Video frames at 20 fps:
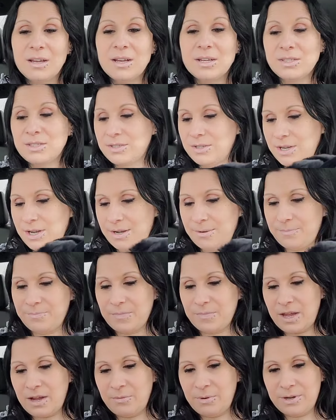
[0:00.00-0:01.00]
so yeah,
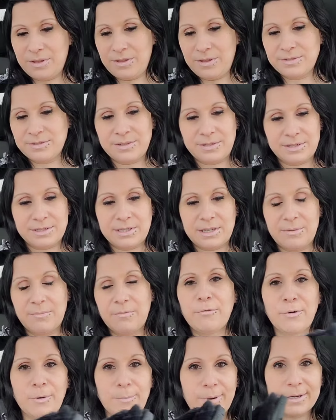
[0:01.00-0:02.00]
I wear those all the time.
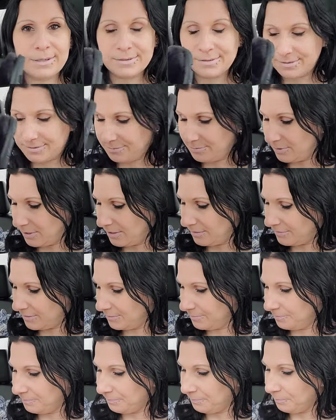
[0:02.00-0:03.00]
Four bucks,
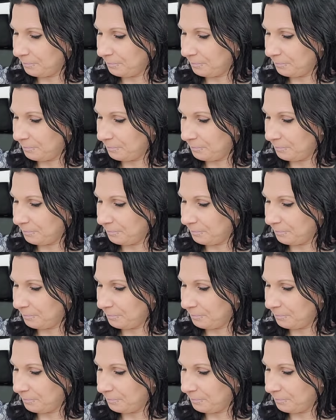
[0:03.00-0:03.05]
whatever.